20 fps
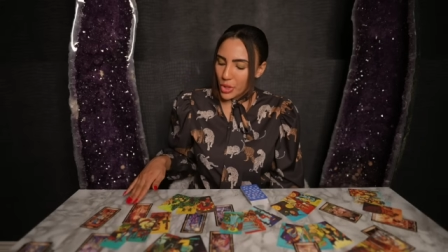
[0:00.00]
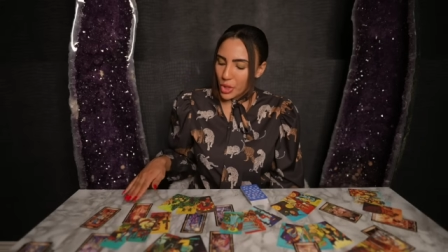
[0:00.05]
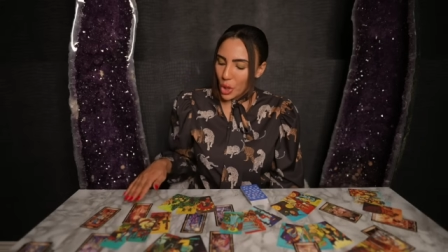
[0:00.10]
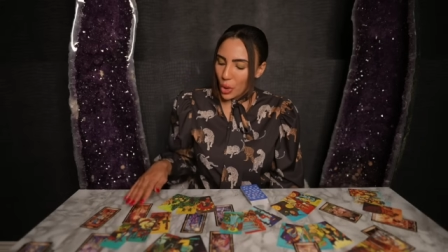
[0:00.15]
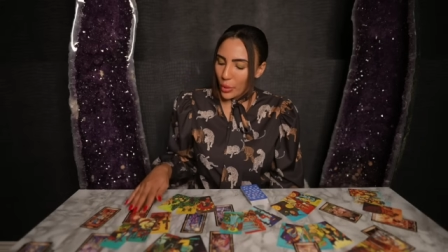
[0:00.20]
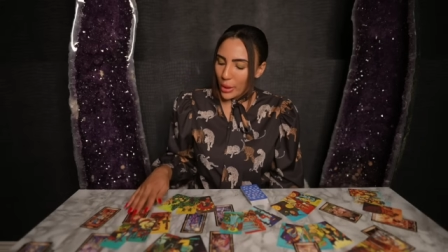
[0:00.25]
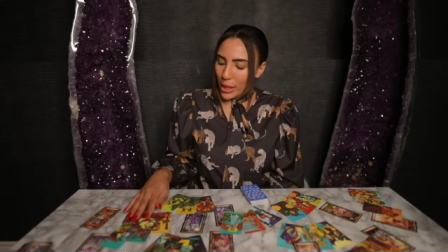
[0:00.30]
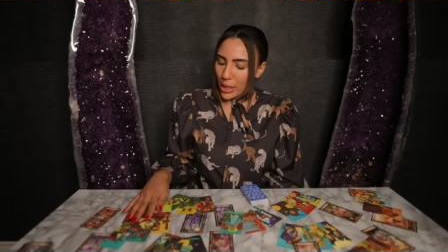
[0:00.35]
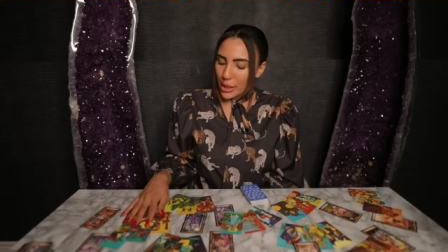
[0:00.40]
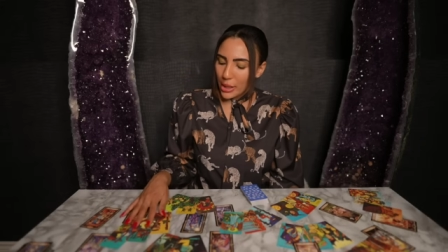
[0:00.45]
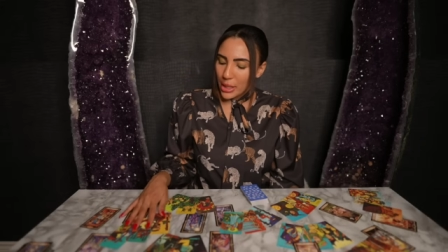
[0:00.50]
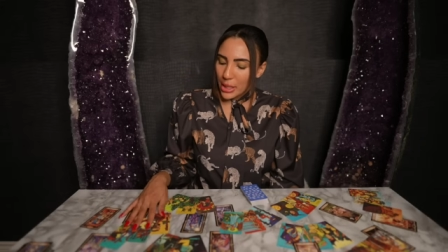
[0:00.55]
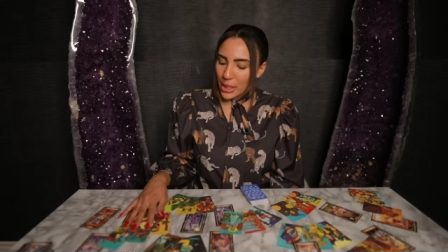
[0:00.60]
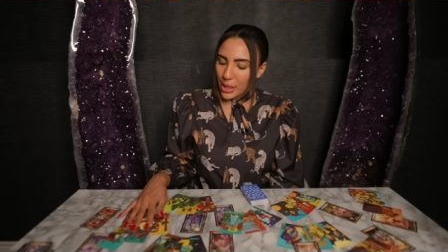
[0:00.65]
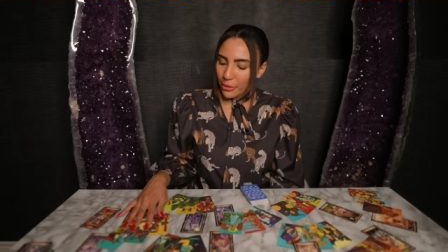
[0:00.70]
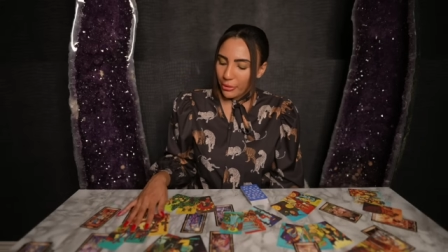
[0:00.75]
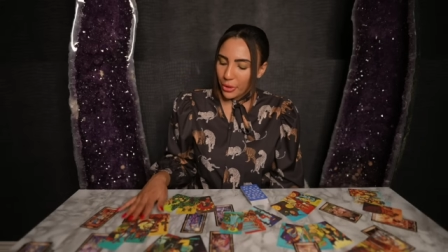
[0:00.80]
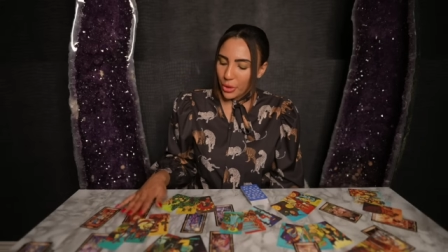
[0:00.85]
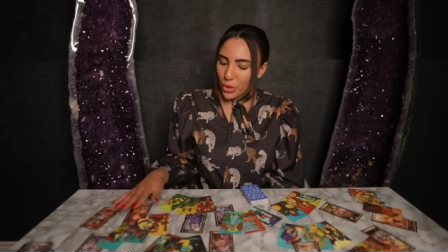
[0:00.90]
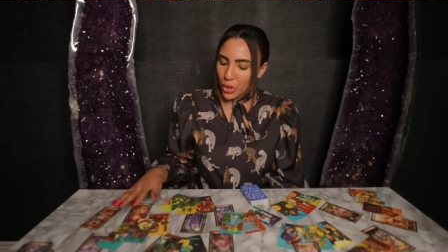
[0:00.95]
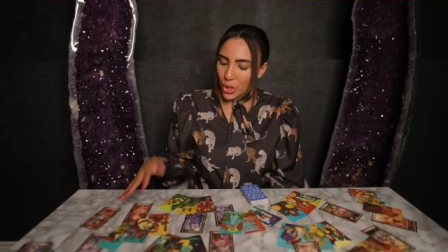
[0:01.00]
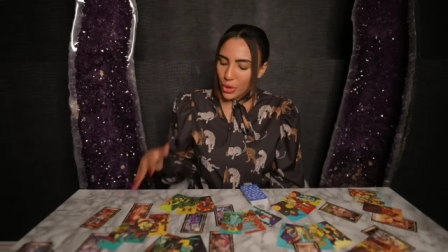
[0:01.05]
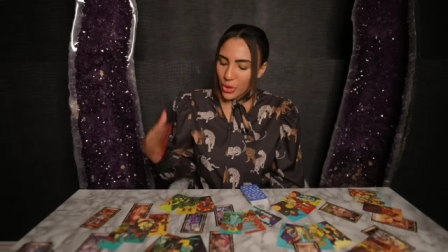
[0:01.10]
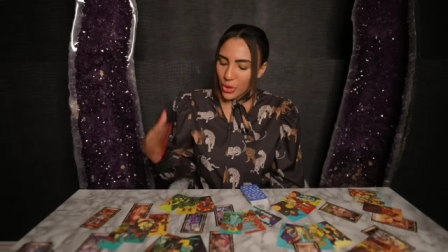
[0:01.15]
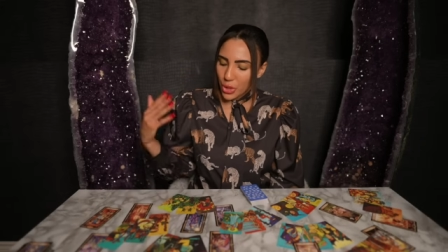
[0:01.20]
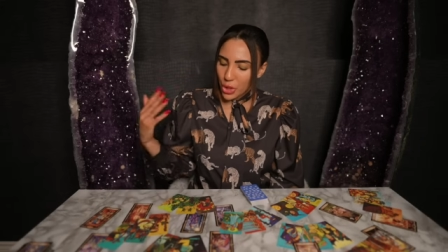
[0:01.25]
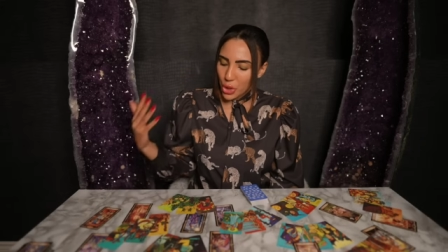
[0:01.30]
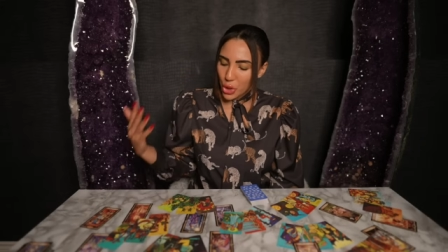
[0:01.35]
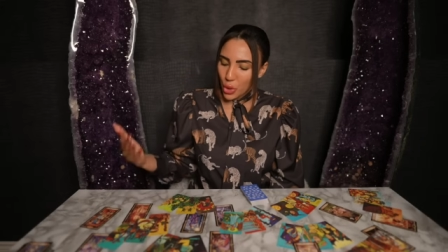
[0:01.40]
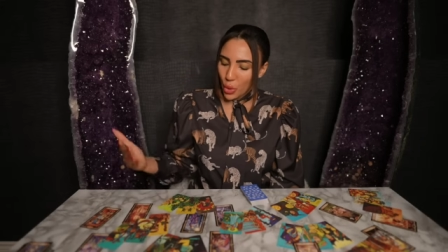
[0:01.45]
So in the near future,
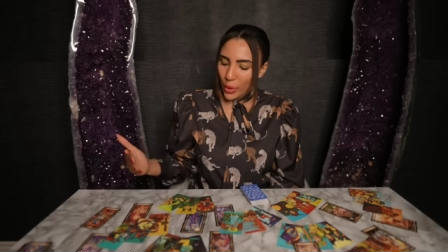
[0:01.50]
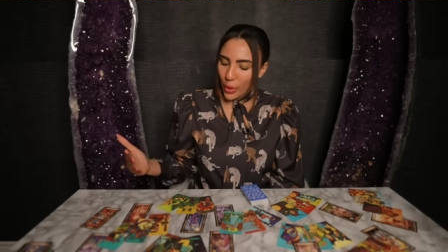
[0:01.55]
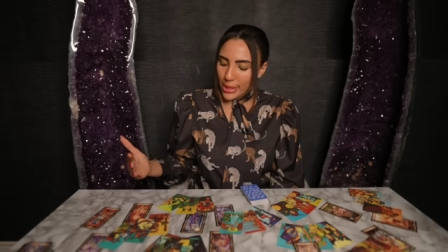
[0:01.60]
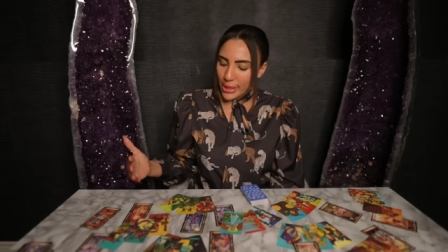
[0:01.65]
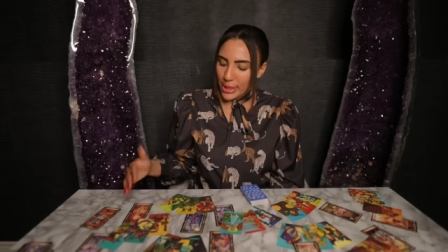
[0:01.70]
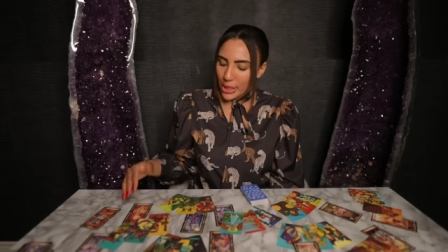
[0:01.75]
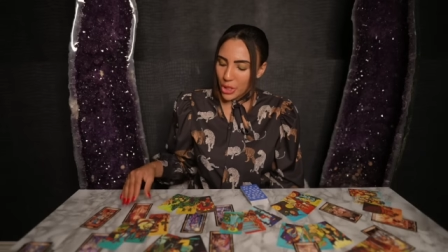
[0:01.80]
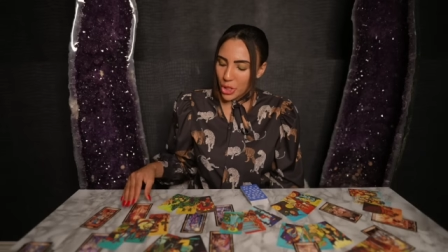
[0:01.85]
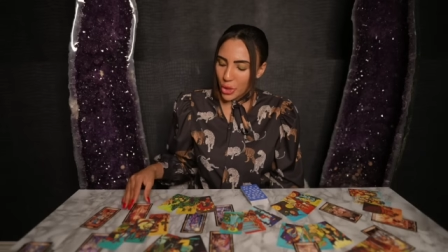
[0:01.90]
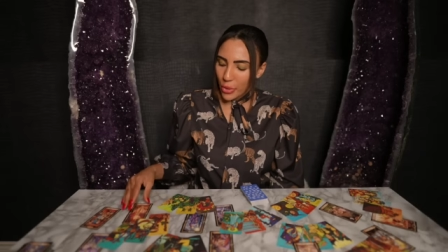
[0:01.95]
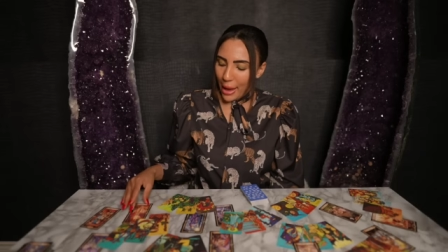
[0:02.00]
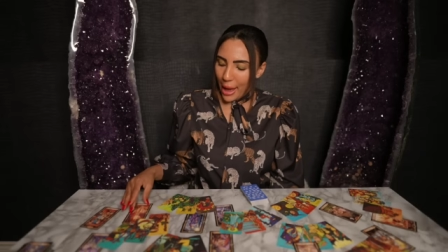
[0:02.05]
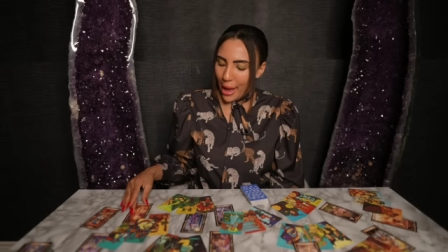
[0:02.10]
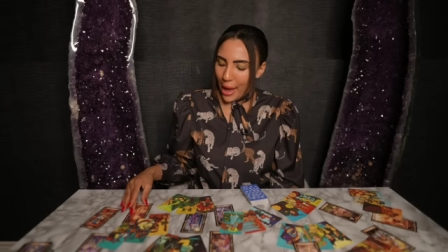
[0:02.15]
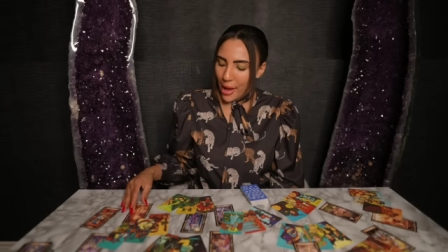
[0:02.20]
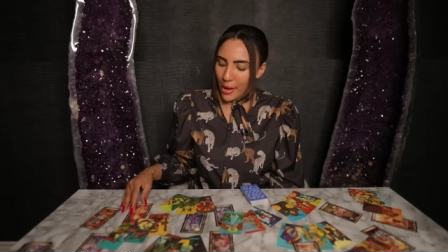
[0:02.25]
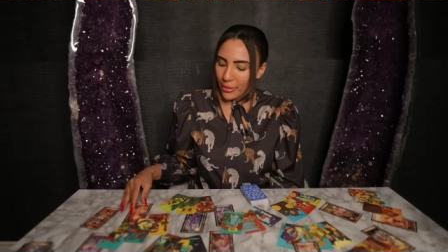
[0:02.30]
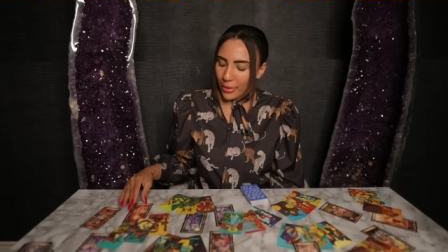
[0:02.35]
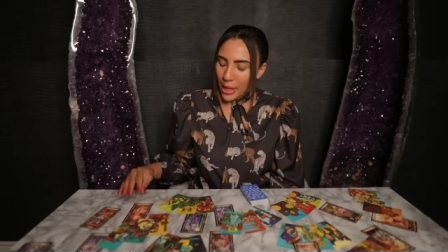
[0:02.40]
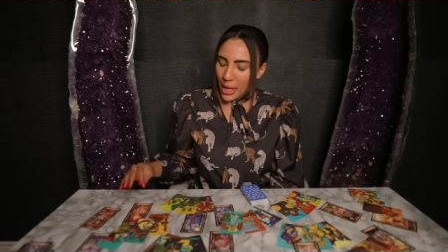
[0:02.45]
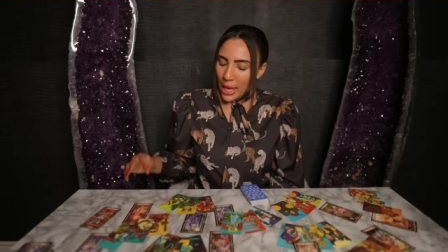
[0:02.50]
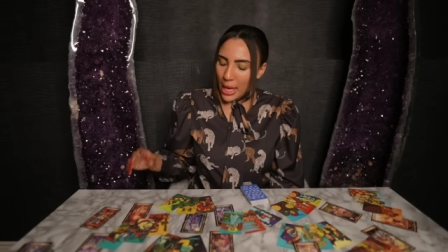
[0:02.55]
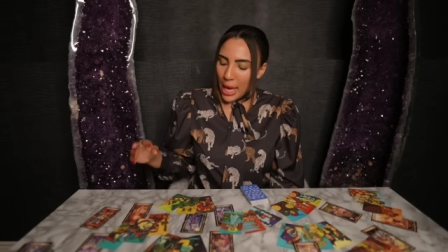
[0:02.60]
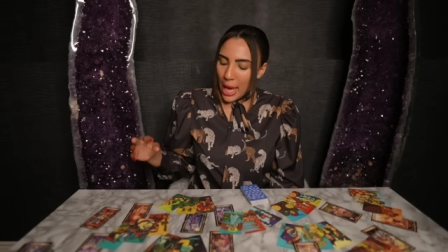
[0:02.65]
there's a choice that you have.